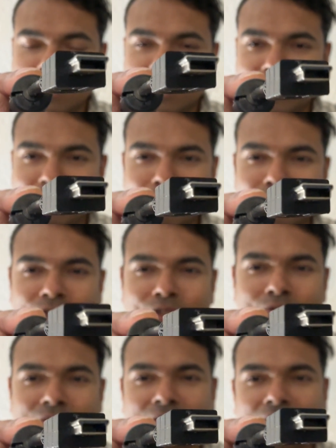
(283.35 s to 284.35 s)
You usually
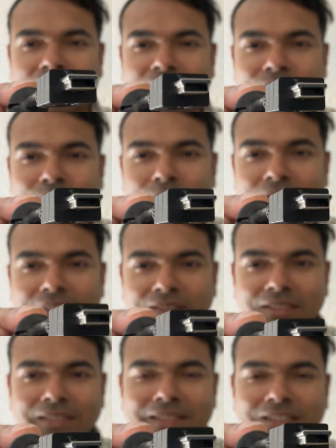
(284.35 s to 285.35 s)
use it on if you're
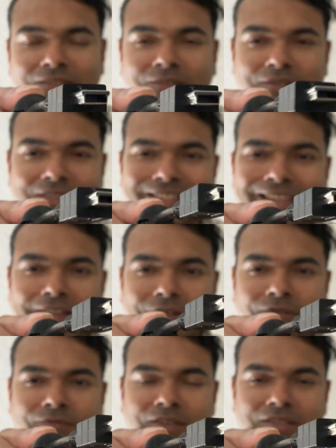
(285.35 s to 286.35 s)
connecting an external
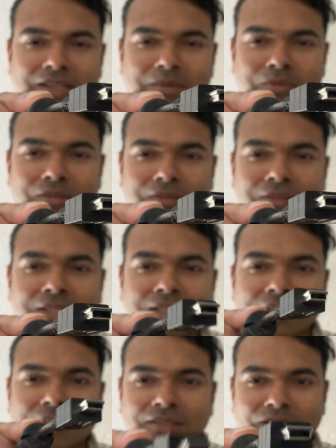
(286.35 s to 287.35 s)
scanner, for example.
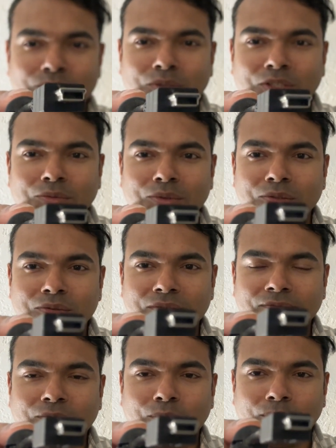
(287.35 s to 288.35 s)
That's what you would use it
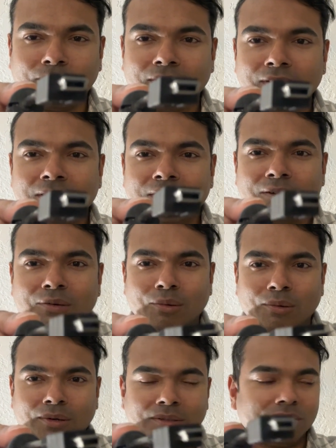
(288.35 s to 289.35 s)
for.
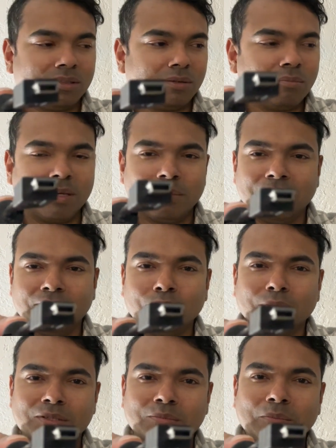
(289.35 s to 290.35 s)
Or, you know, maybe a
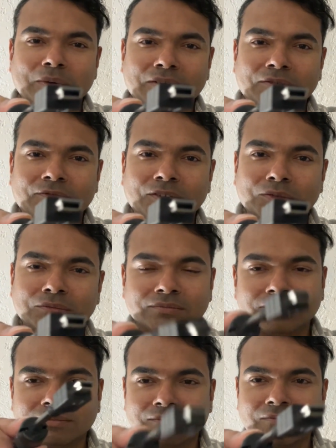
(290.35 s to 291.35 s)
USB microphone.
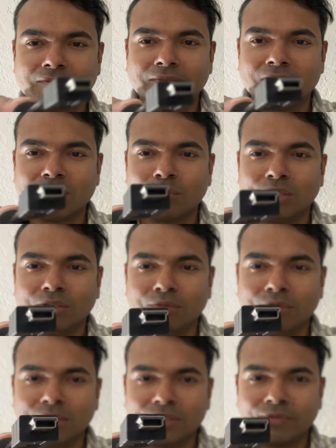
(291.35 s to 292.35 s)
This is what you
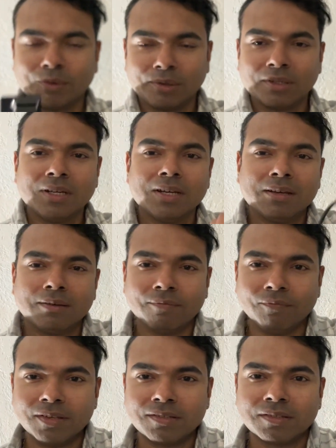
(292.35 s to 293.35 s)
would use for.
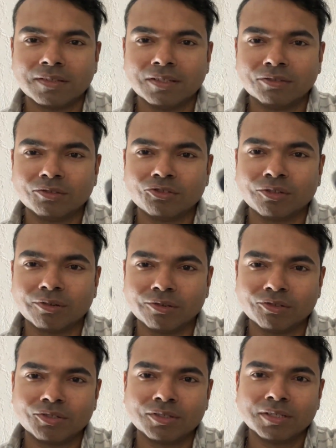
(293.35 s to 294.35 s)
This is to
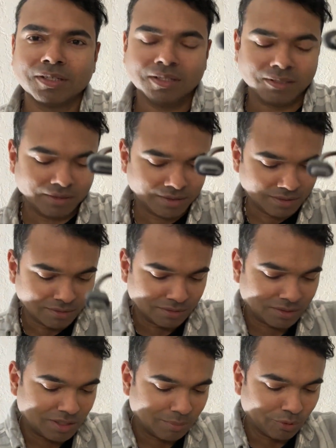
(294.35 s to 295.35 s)
charge a
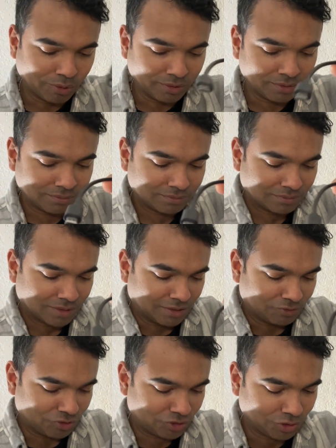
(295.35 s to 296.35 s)
keyboard that I
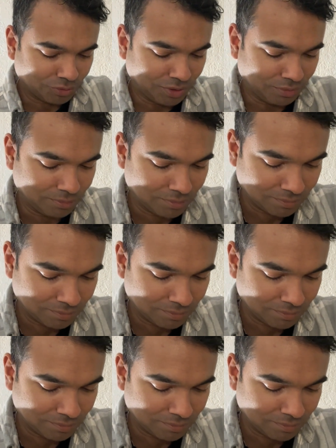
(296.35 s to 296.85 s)
just showed you.